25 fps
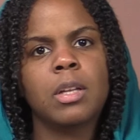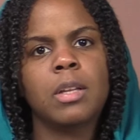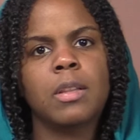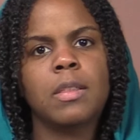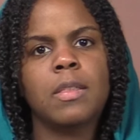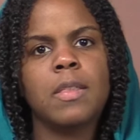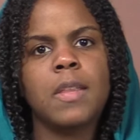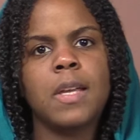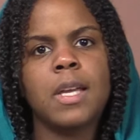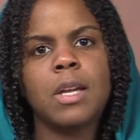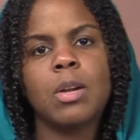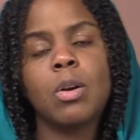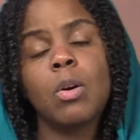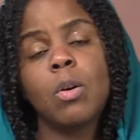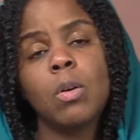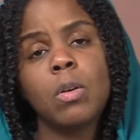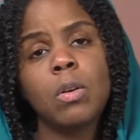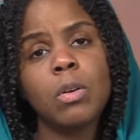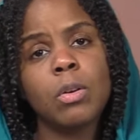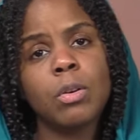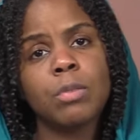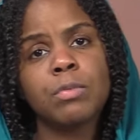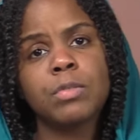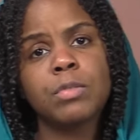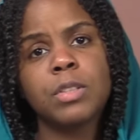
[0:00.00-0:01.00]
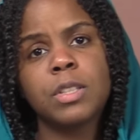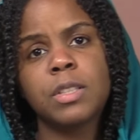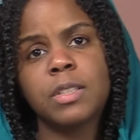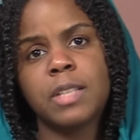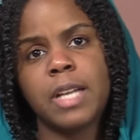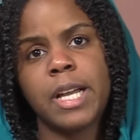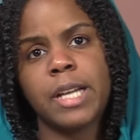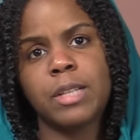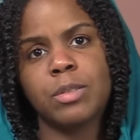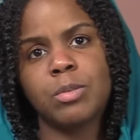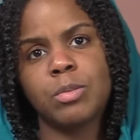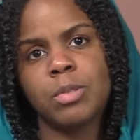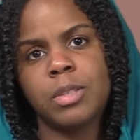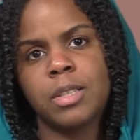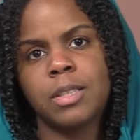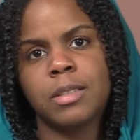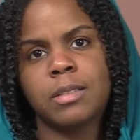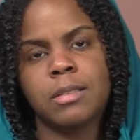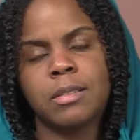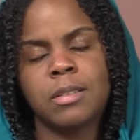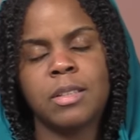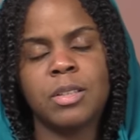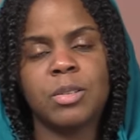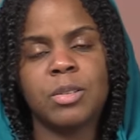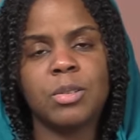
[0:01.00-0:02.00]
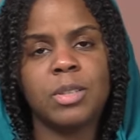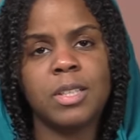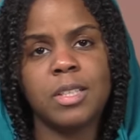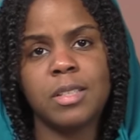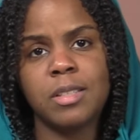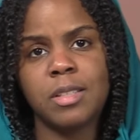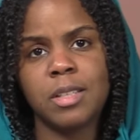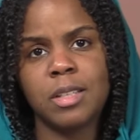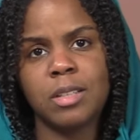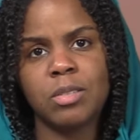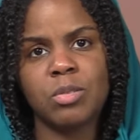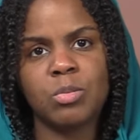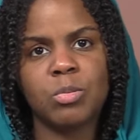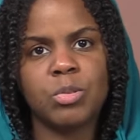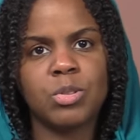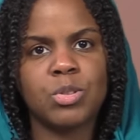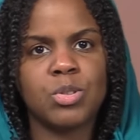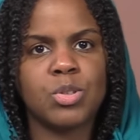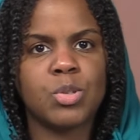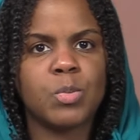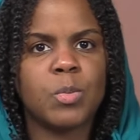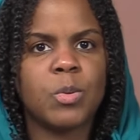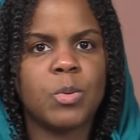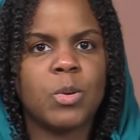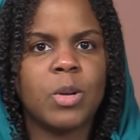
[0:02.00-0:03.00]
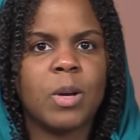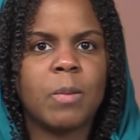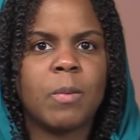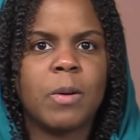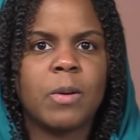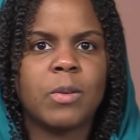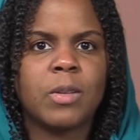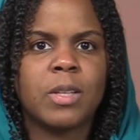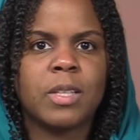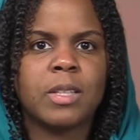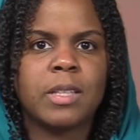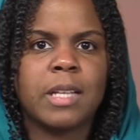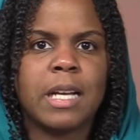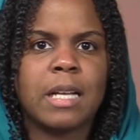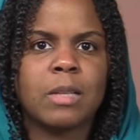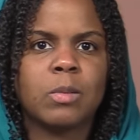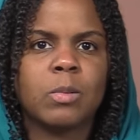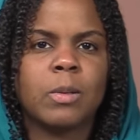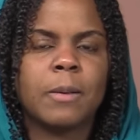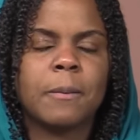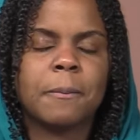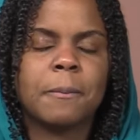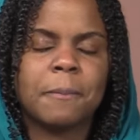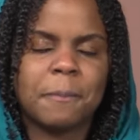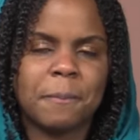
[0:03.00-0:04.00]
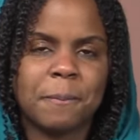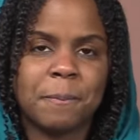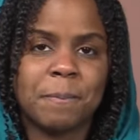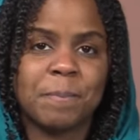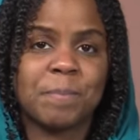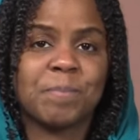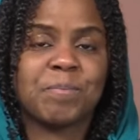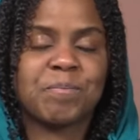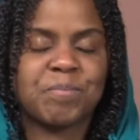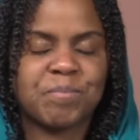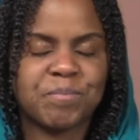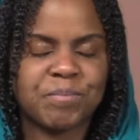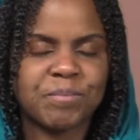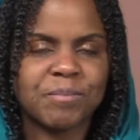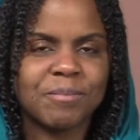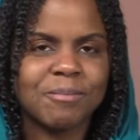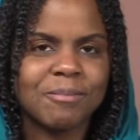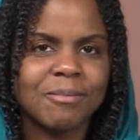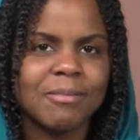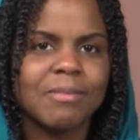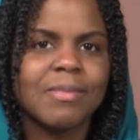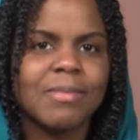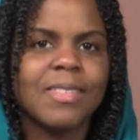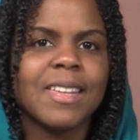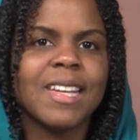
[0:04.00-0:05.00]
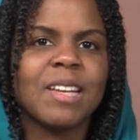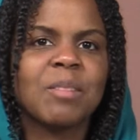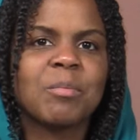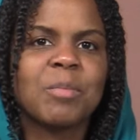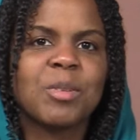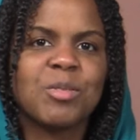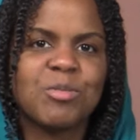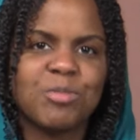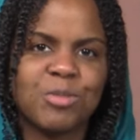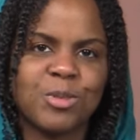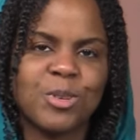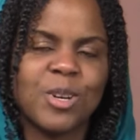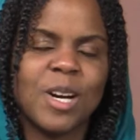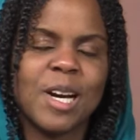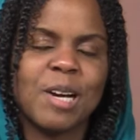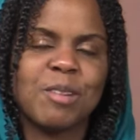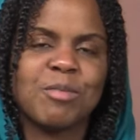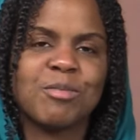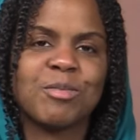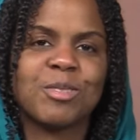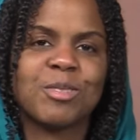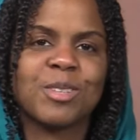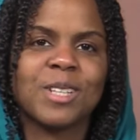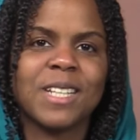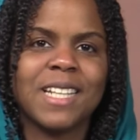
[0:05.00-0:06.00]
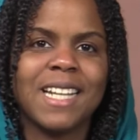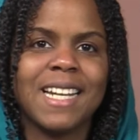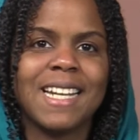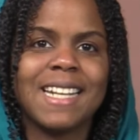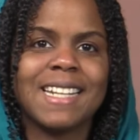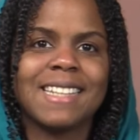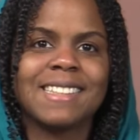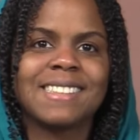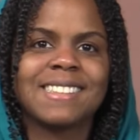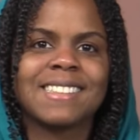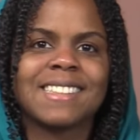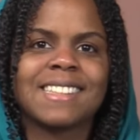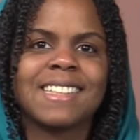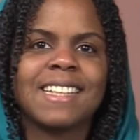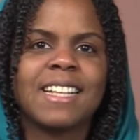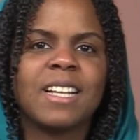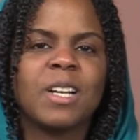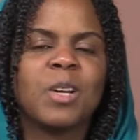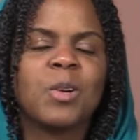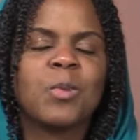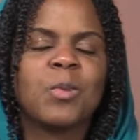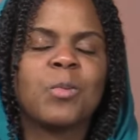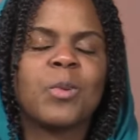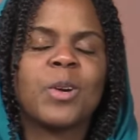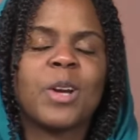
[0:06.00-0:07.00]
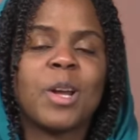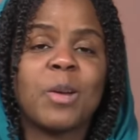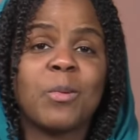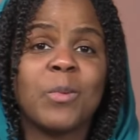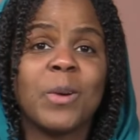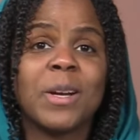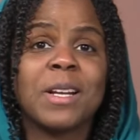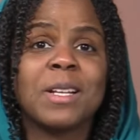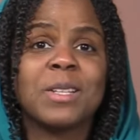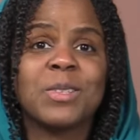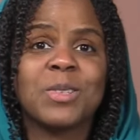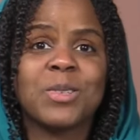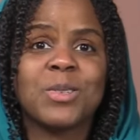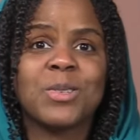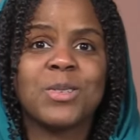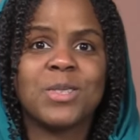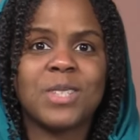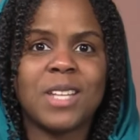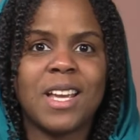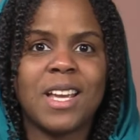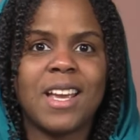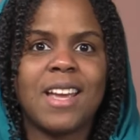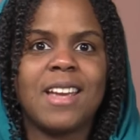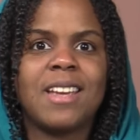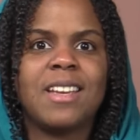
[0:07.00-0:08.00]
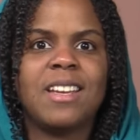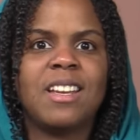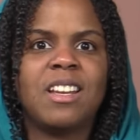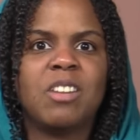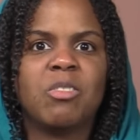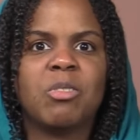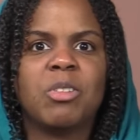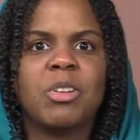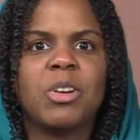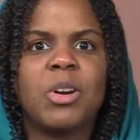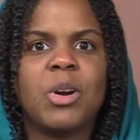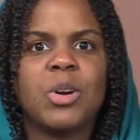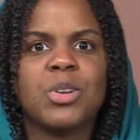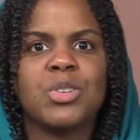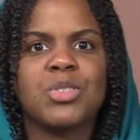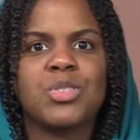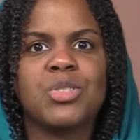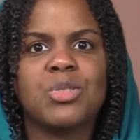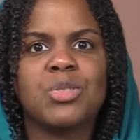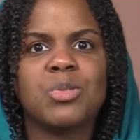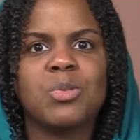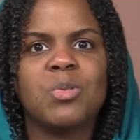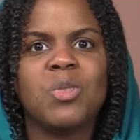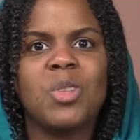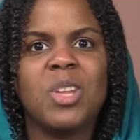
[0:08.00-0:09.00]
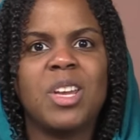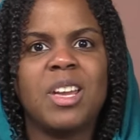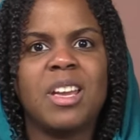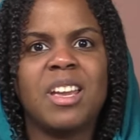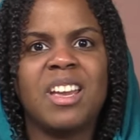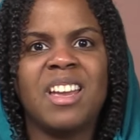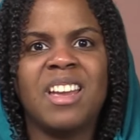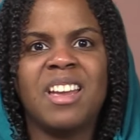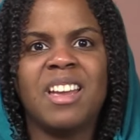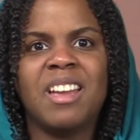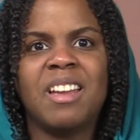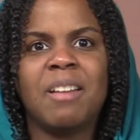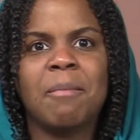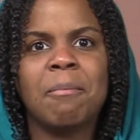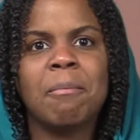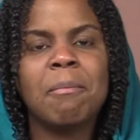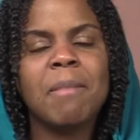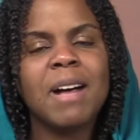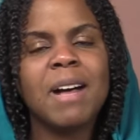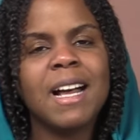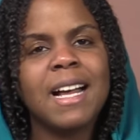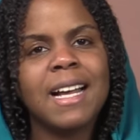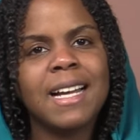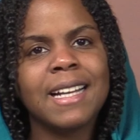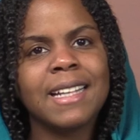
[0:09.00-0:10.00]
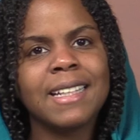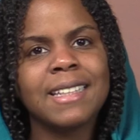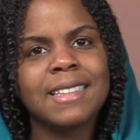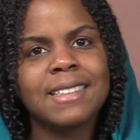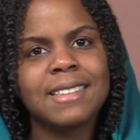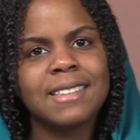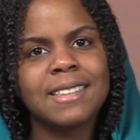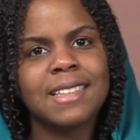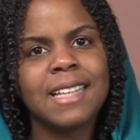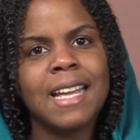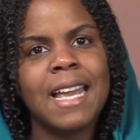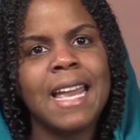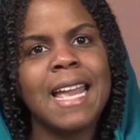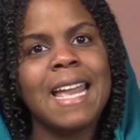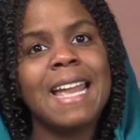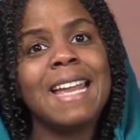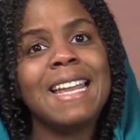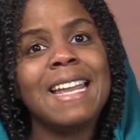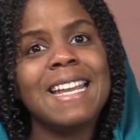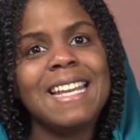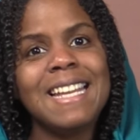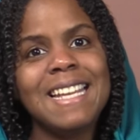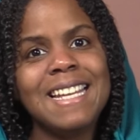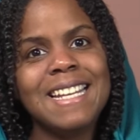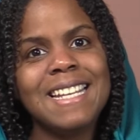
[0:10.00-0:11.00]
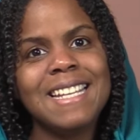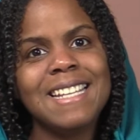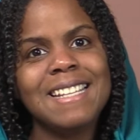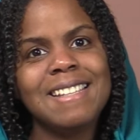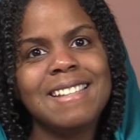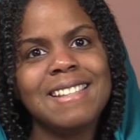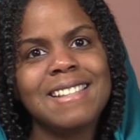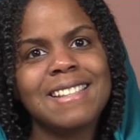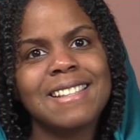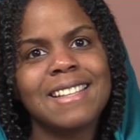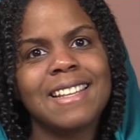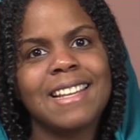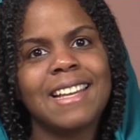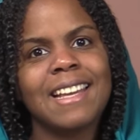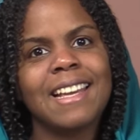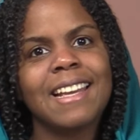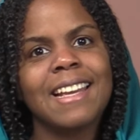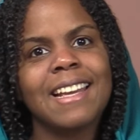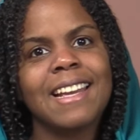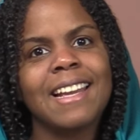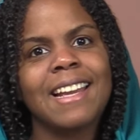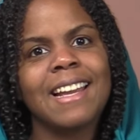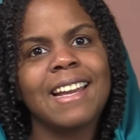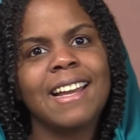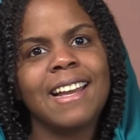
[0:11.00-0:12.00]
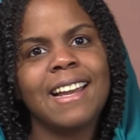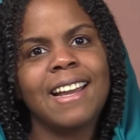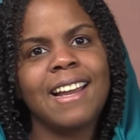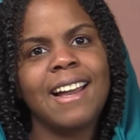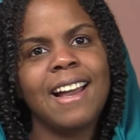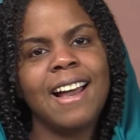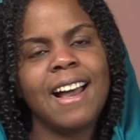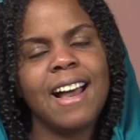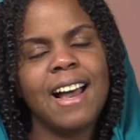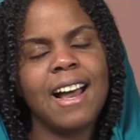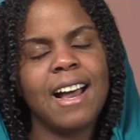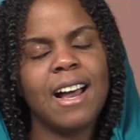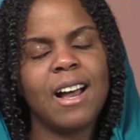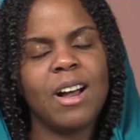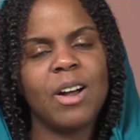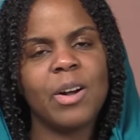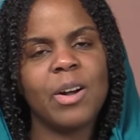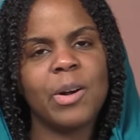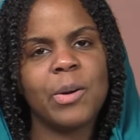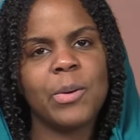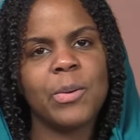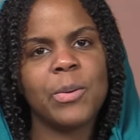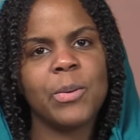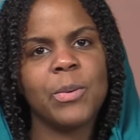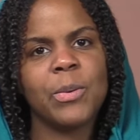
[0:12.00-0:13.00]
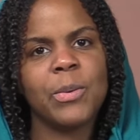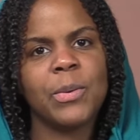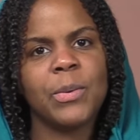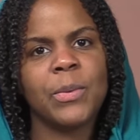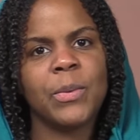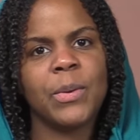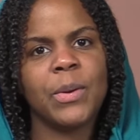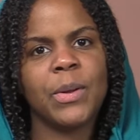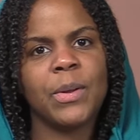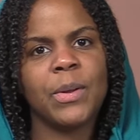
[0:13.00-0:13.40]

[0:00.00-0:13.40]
The color of the tatua, there isn't. We just spoke about the tatua. Before I forget, what I wanted to say in regards to the mind is how